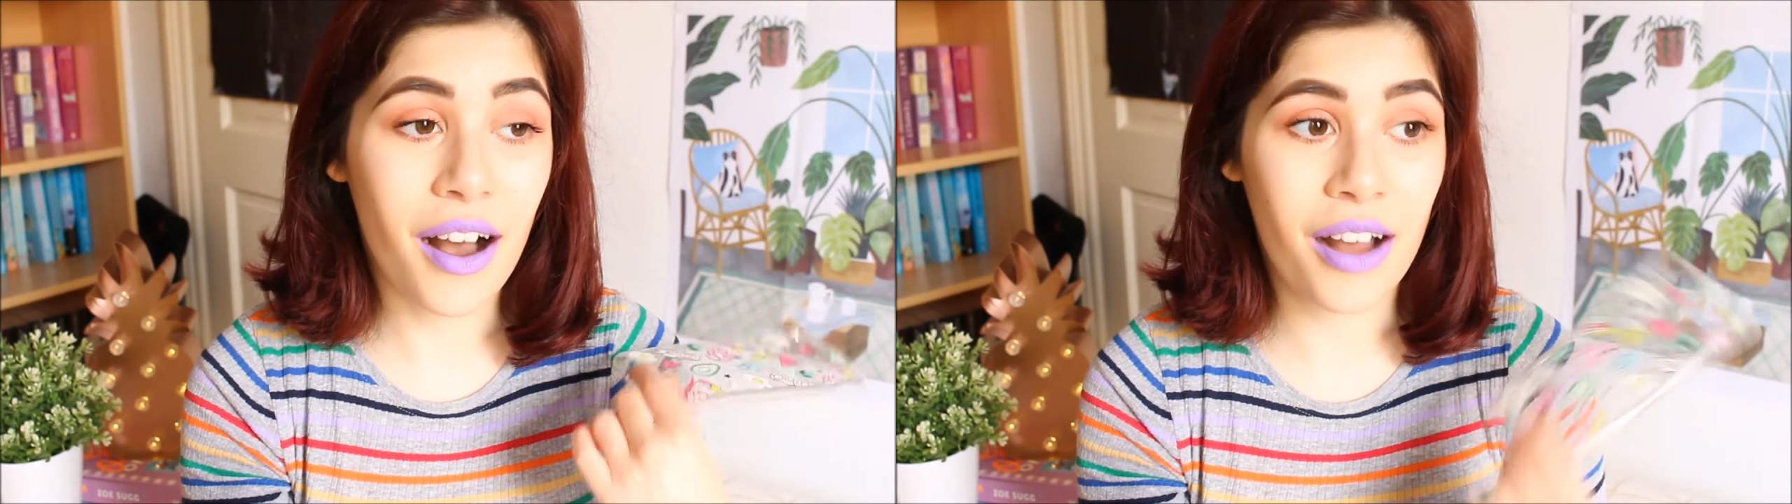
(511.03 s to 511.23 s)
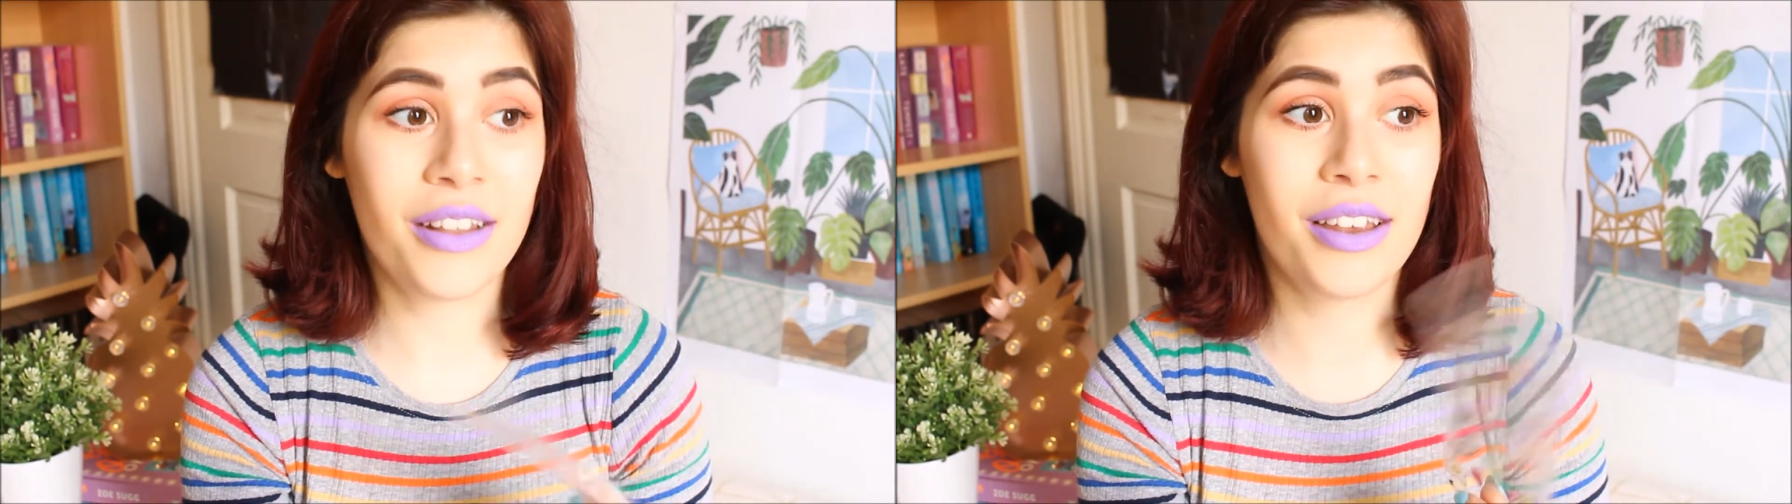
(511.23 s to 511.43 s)

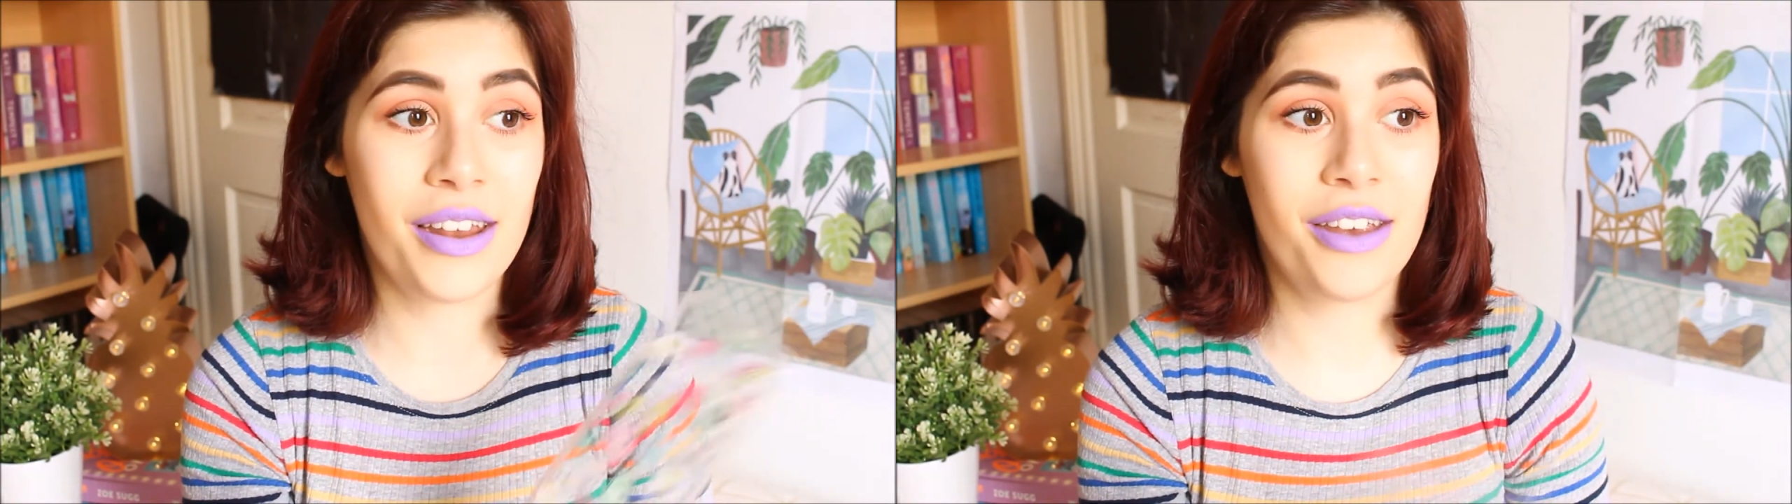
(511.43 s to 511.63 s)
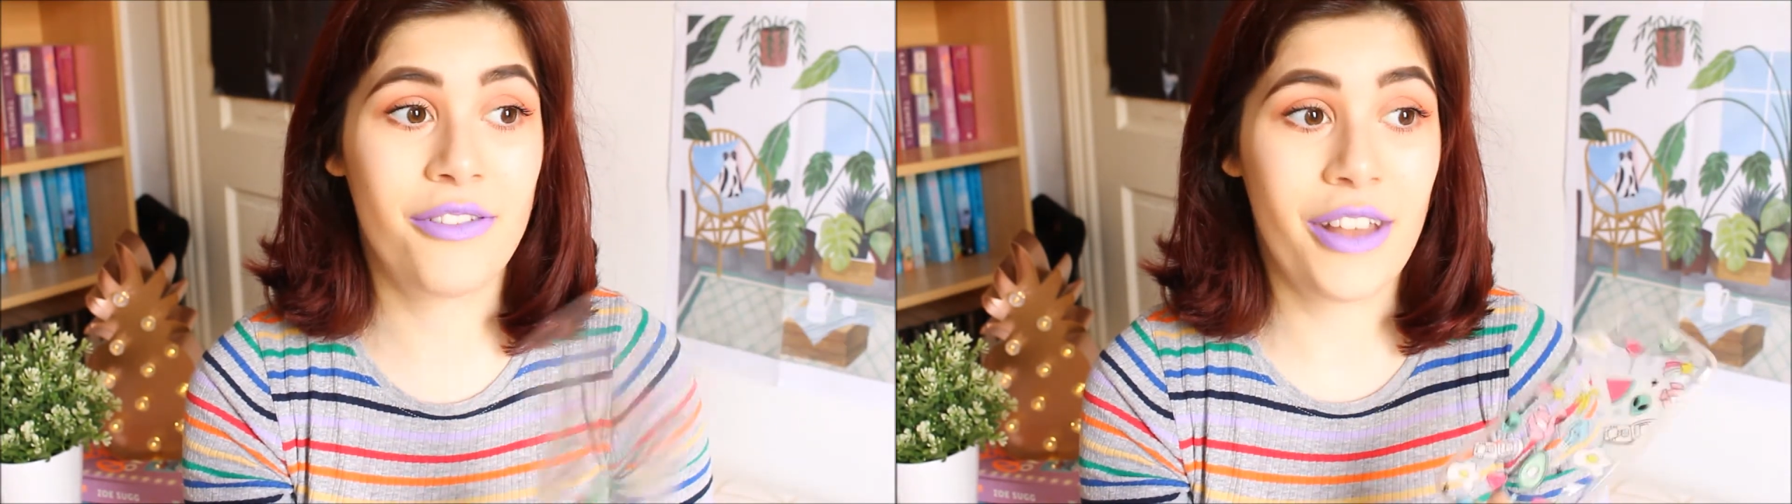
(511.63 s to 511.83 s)

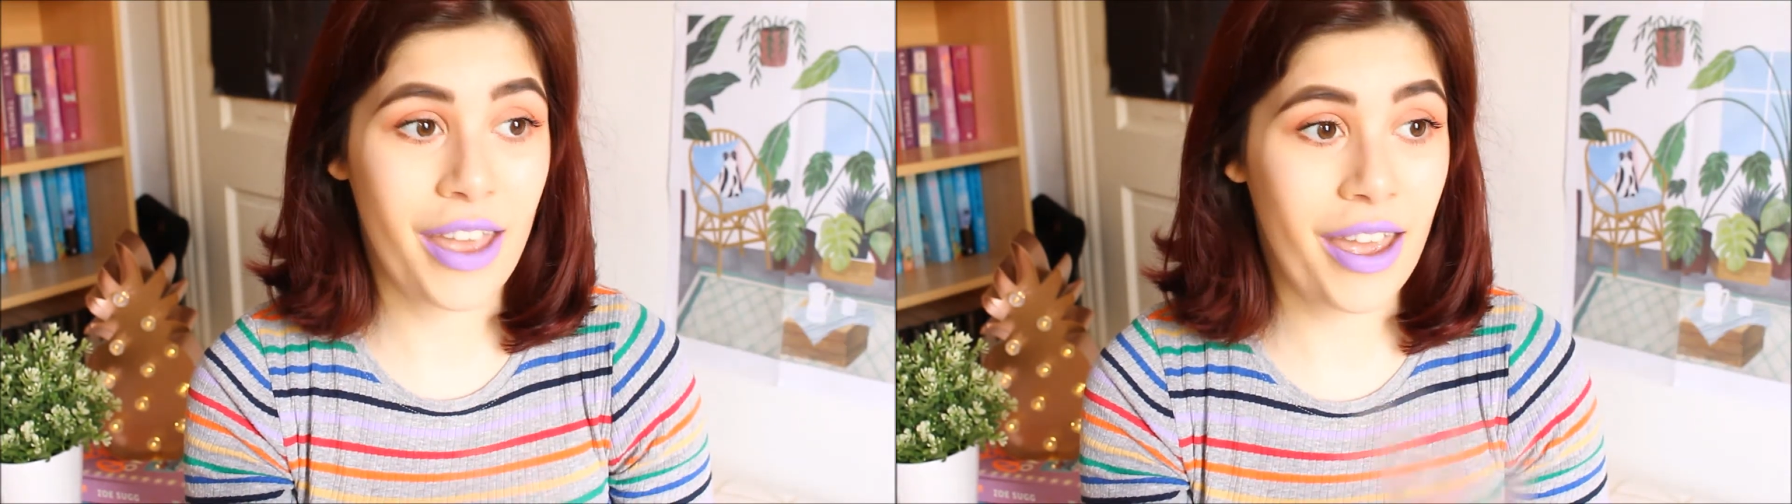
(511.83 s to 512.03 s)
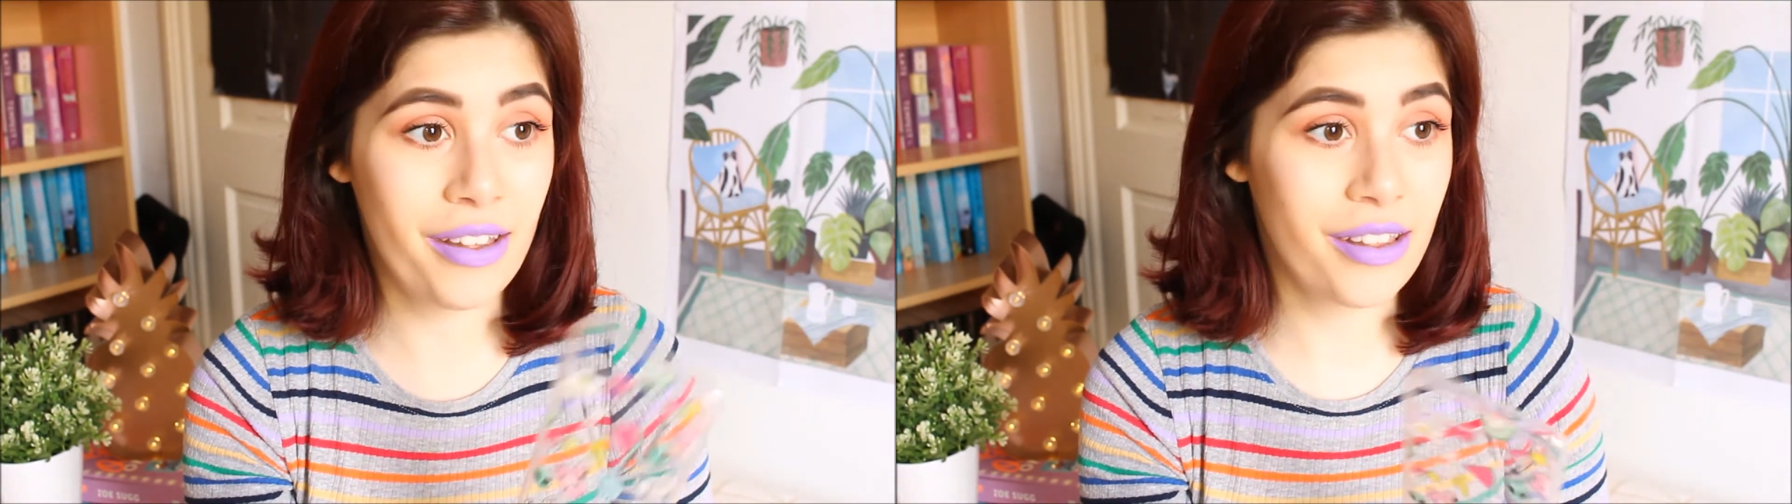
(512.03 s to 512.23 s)
underneath the
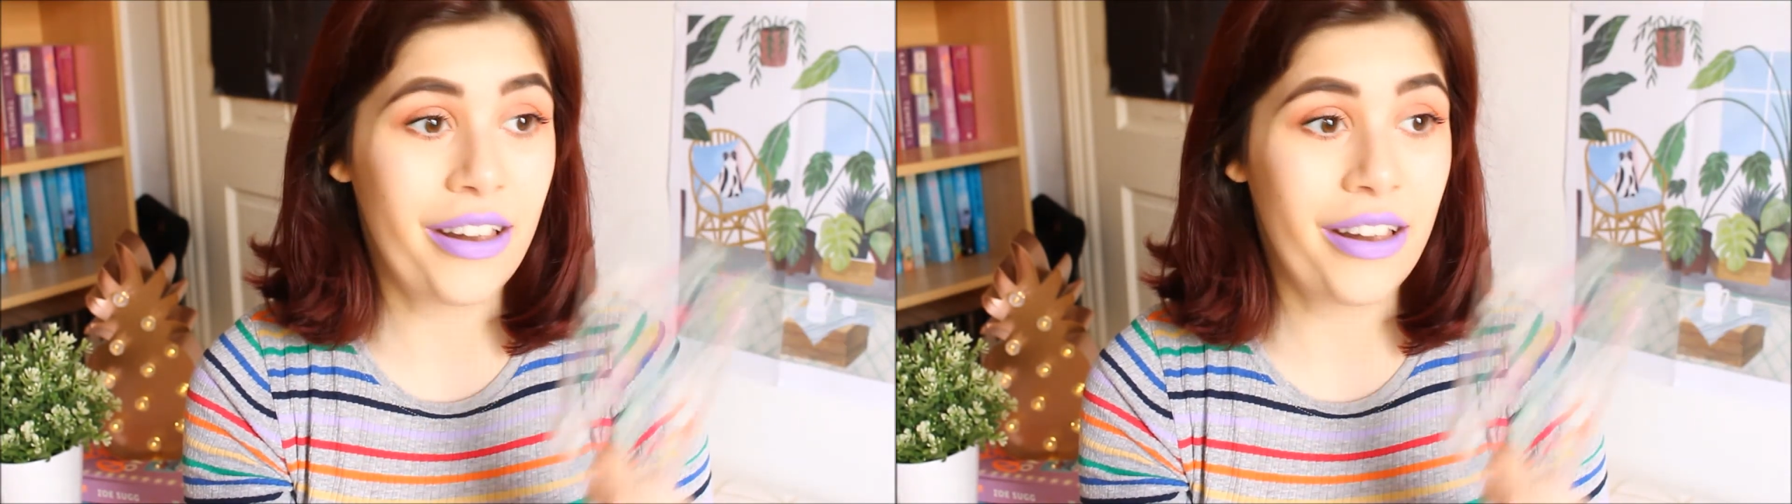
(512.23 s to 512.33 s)
case